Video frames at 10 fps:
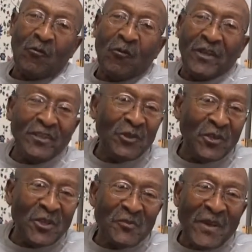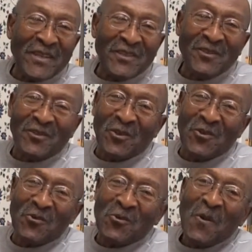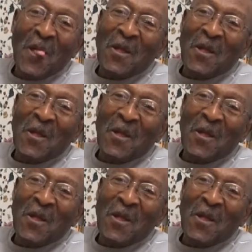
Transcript: wasn't doing his best in school,